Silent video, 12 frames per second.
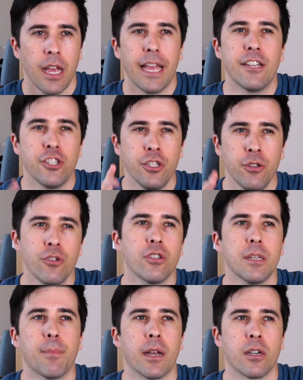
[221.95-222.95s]
it's
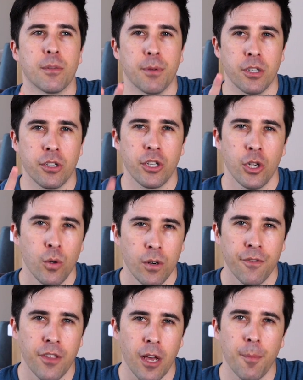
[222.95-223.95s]
usually better to put 2
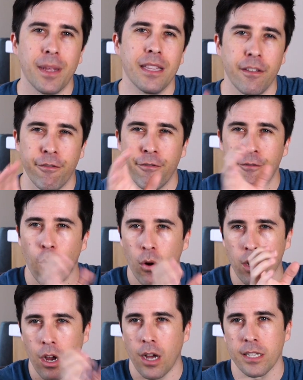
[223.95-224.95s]
of them in the
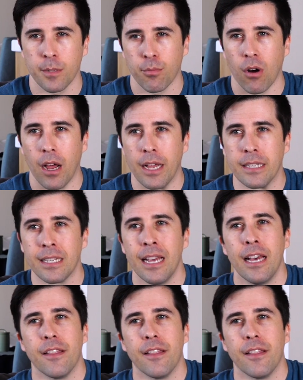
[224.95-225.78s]
4-cost prize